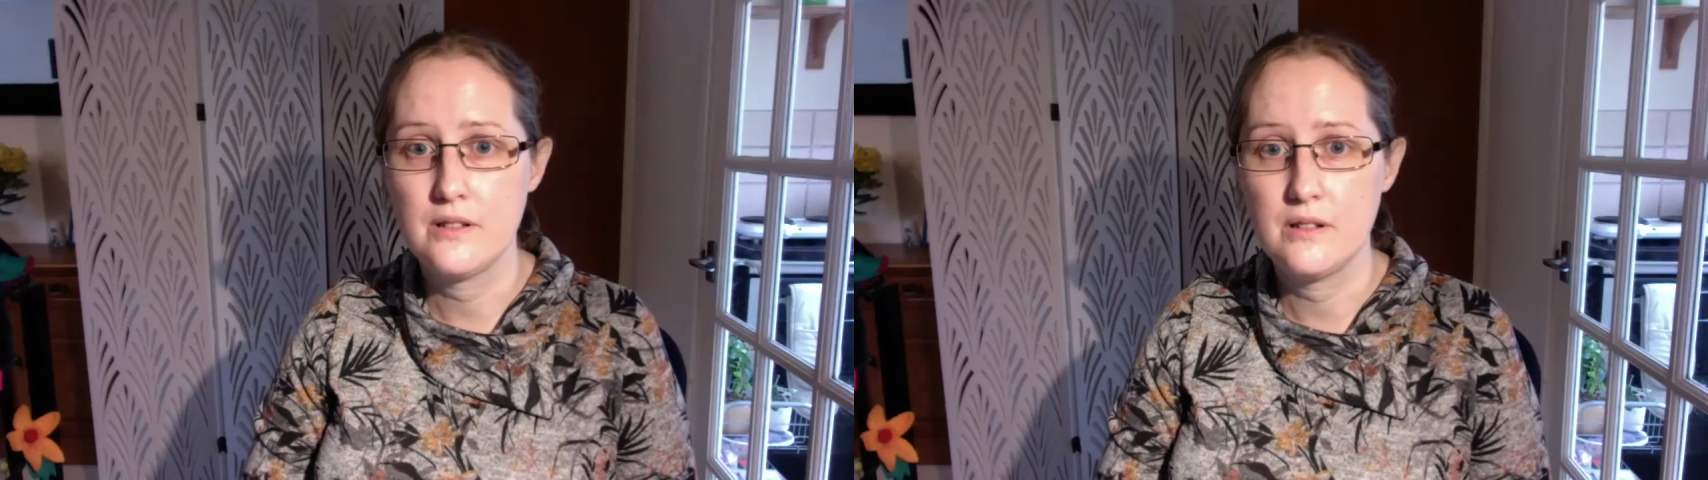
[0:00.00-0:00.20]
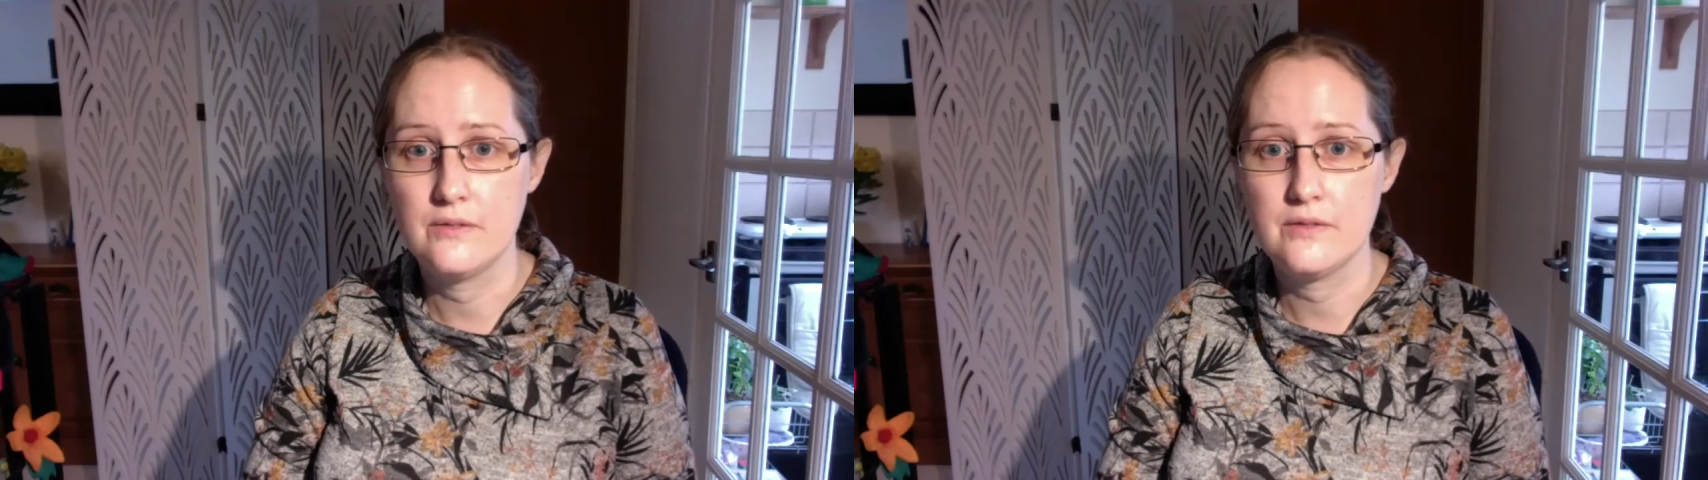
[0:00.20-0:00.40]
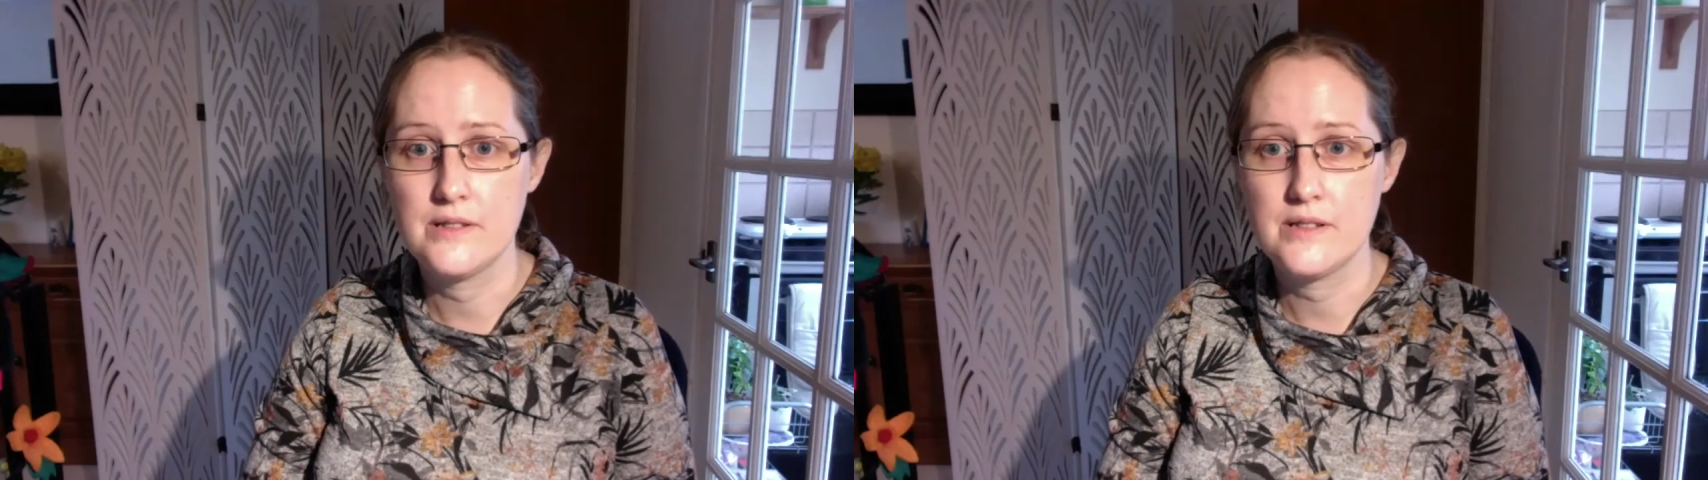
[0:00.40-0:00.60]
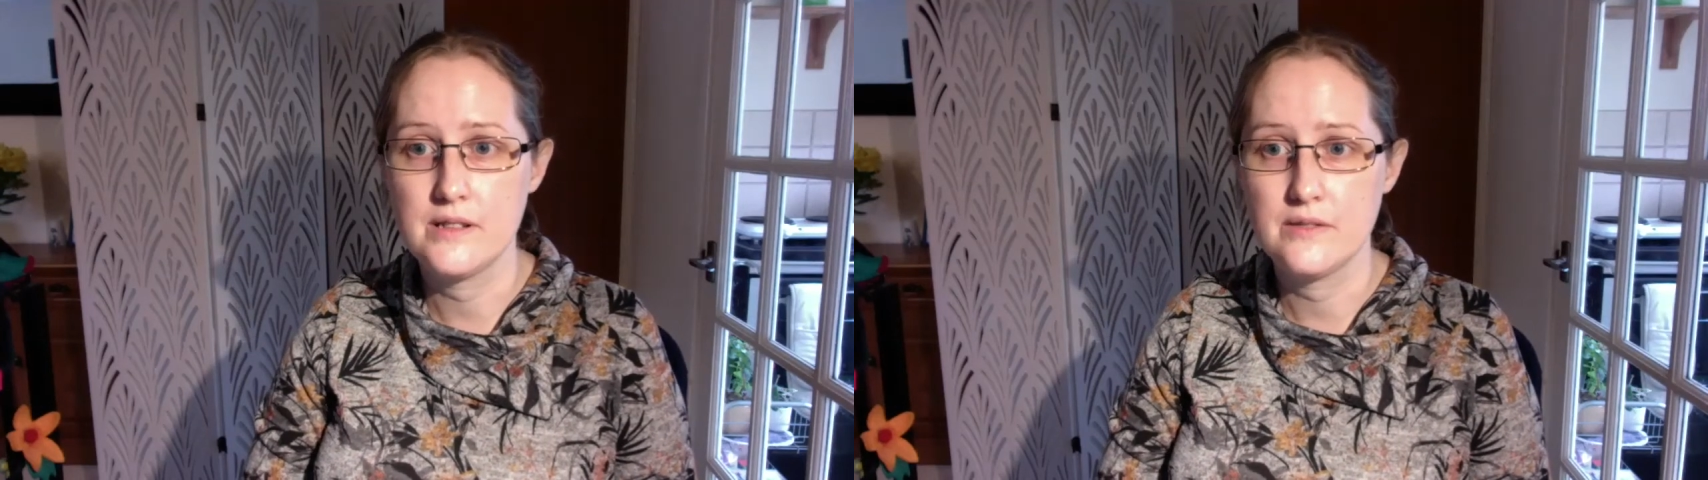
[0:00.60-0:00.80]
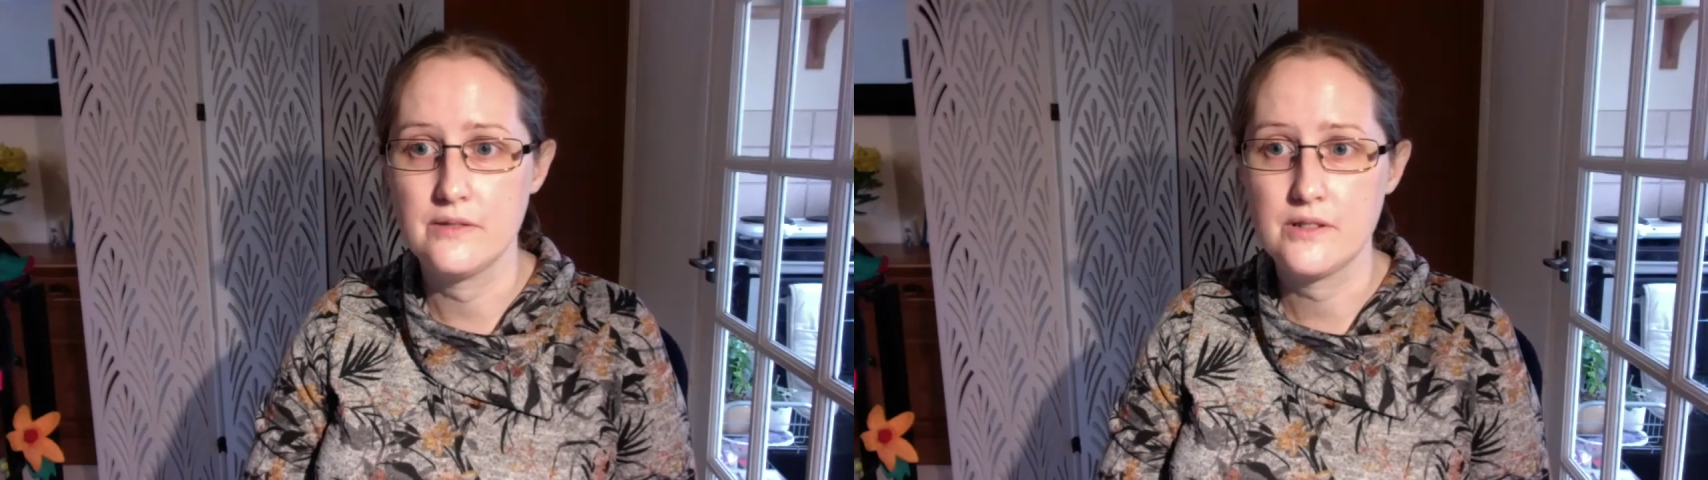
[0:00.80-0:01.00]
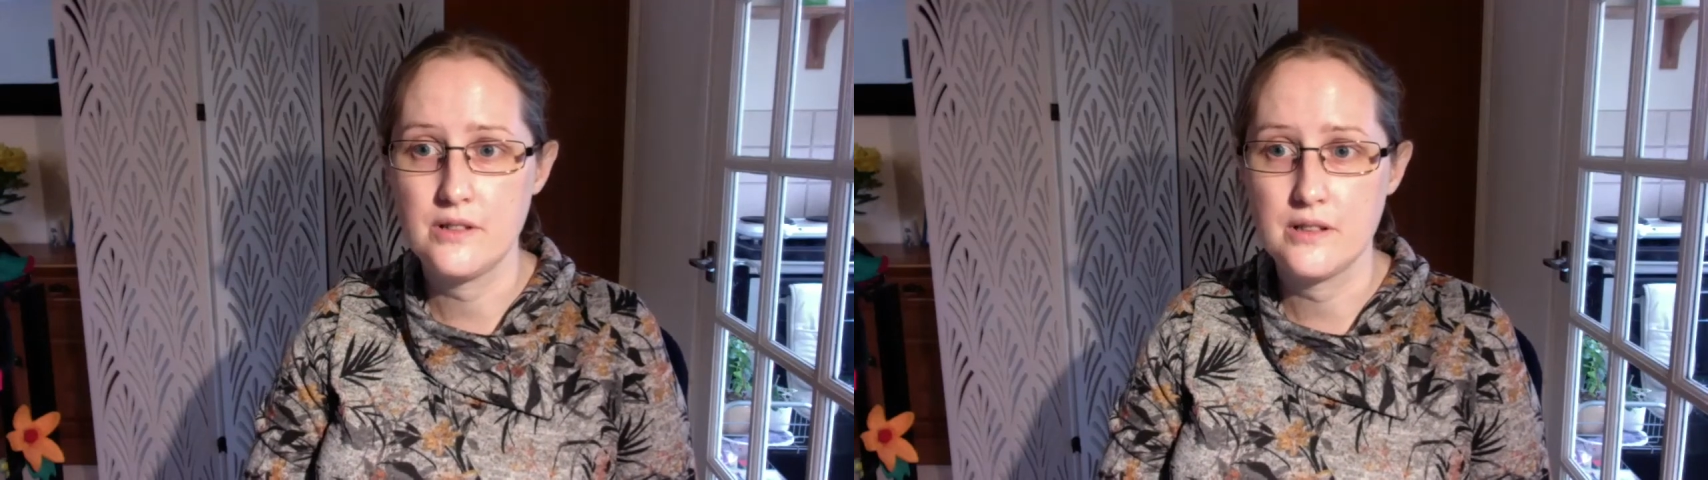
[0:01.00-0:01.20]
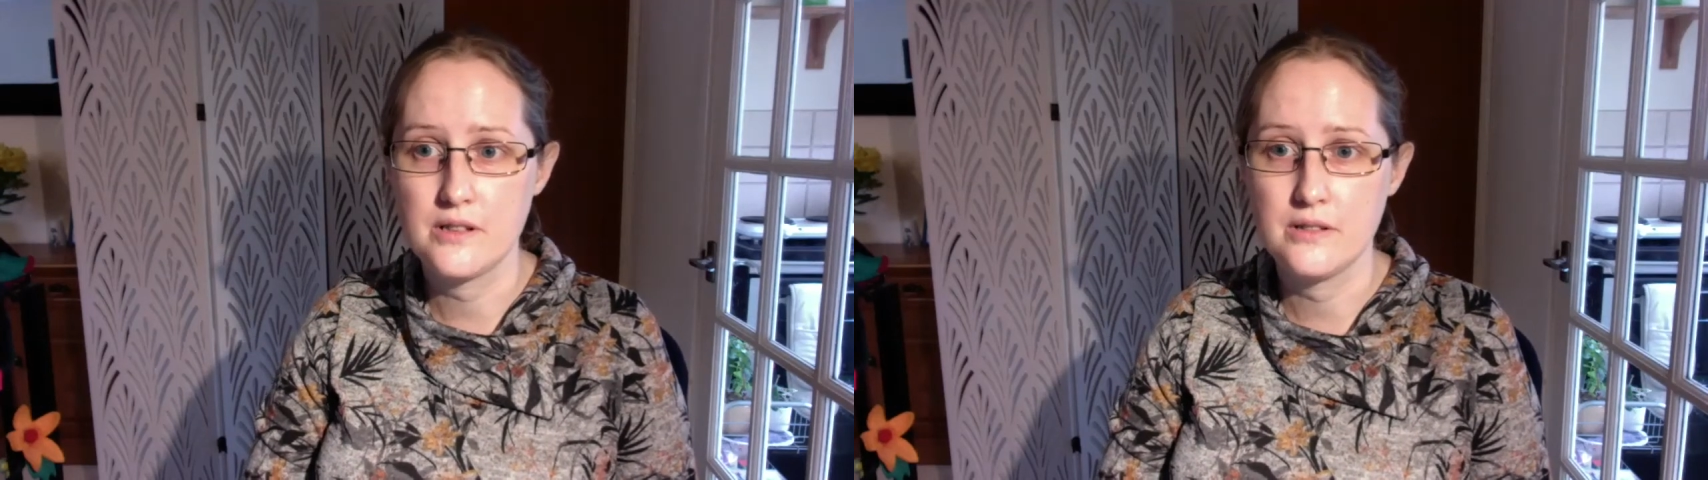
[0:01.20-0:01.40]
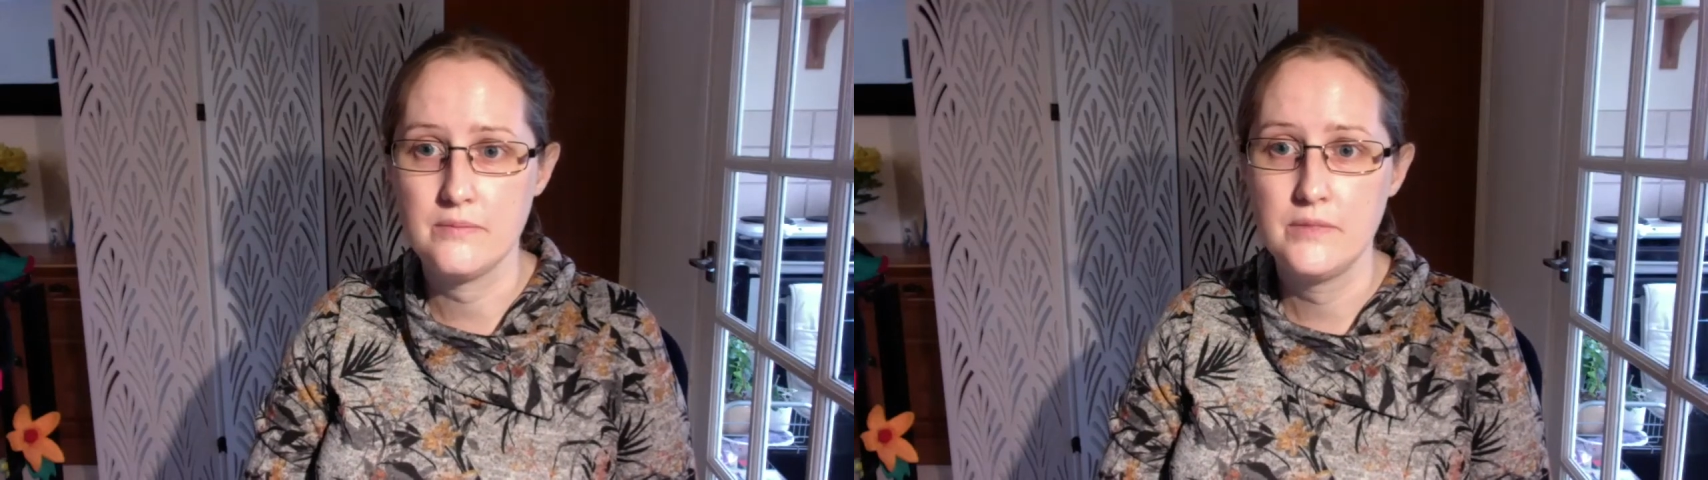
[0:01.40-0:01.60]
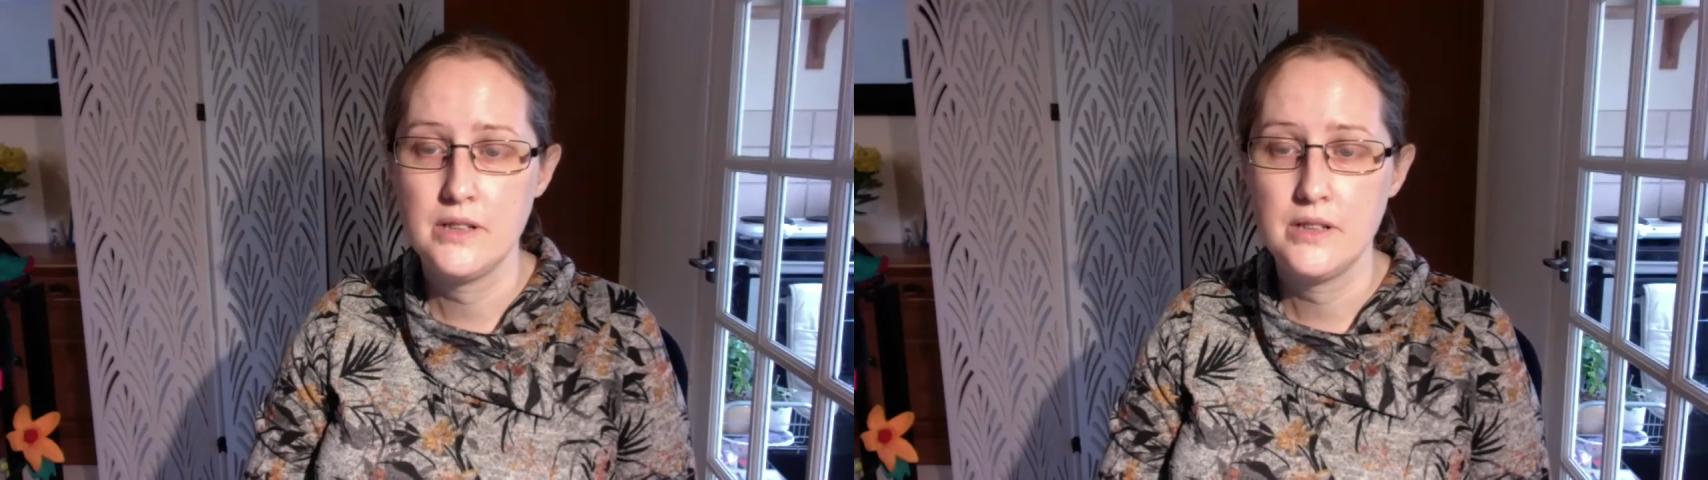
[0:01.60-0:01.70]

conference a different structure,